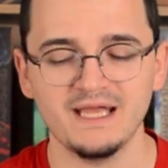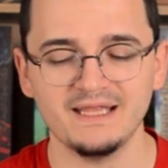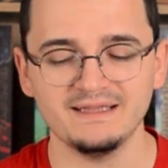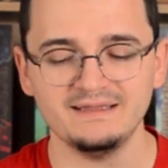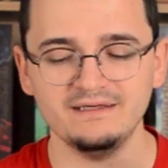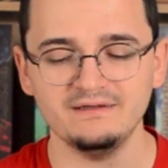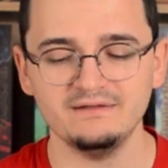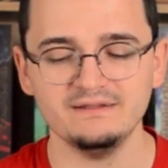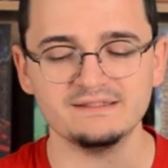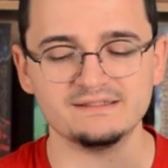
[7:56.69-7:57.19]

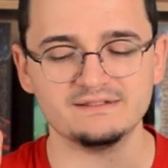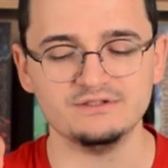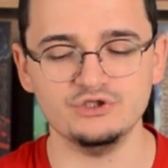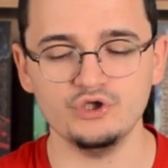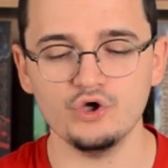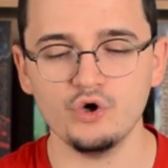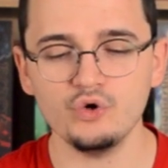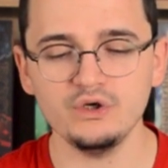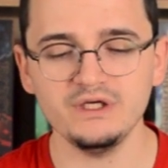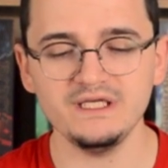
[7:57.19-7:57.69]
there is
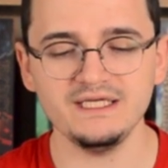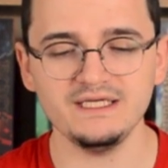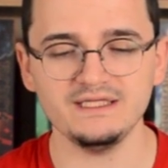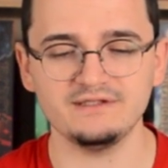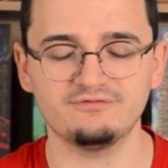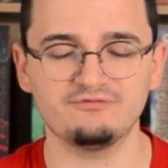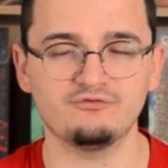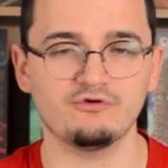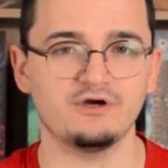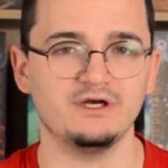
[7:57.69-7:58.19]
no need
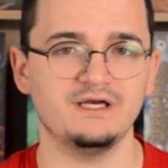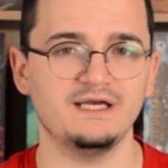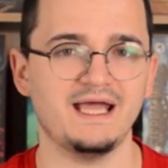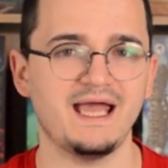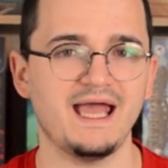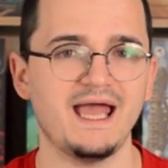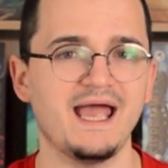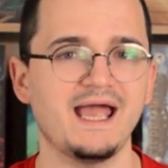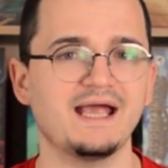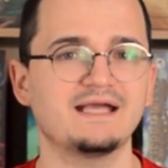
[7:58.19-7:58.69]
for an
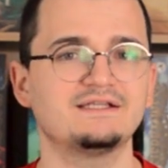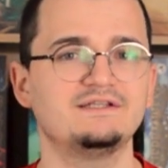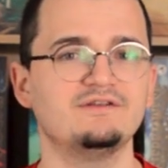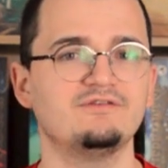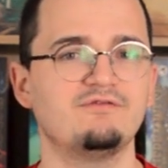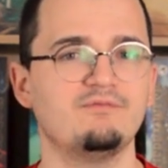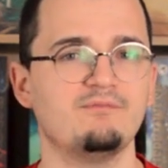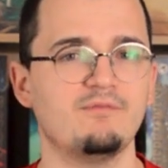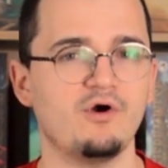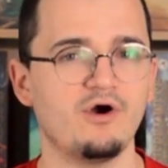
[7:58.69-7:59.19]

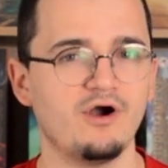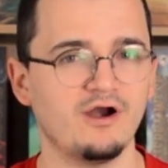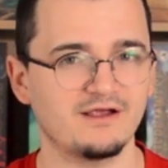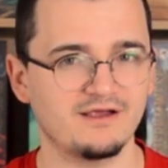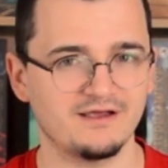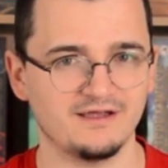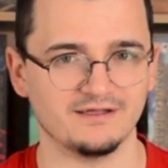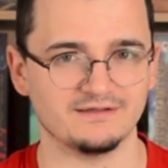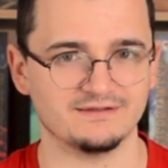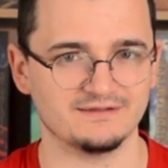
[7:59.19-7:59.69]
active
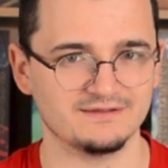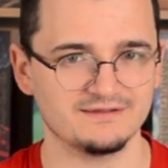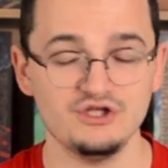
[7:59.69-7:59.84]
market.